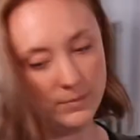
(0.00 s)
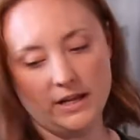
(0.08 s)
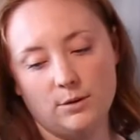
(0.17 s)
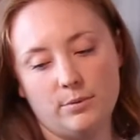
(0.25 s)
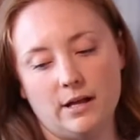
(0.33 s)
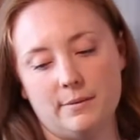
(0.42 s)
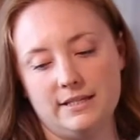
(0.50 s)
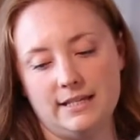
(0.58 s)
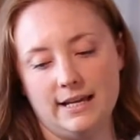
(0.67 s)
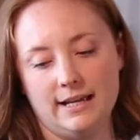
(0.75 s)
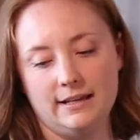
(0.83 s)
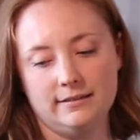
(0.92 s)
It'll probably
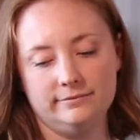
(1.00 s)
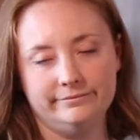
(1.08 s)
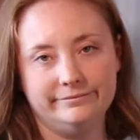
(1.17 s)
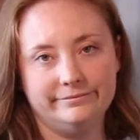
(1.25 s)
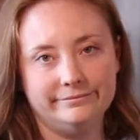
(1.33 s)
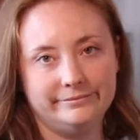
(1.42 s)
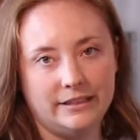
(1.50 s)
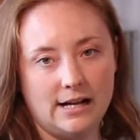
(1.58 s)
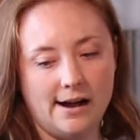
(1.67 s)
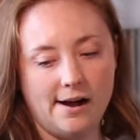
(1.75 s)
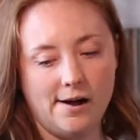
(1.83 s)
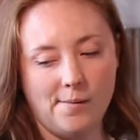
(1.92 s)
take,
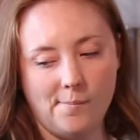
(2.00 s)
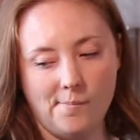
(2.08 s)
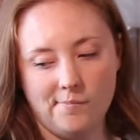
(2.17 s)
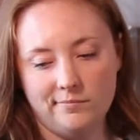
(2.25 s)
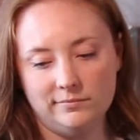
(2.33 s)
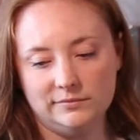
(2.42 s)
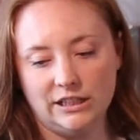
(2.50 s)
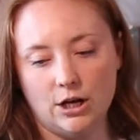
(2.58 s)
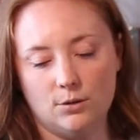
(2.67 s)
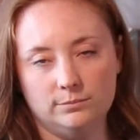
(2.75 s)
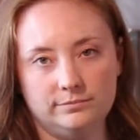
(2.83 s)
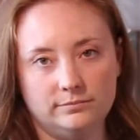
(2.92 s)
you
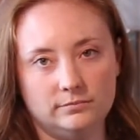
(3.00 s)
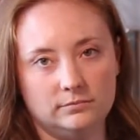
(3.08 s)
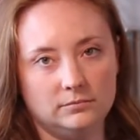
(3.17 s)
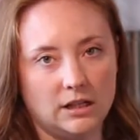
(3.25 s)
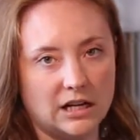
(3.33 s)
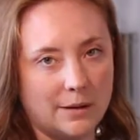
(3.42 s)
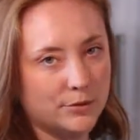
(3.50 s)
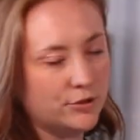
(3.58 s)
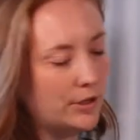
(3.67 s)
know, a couple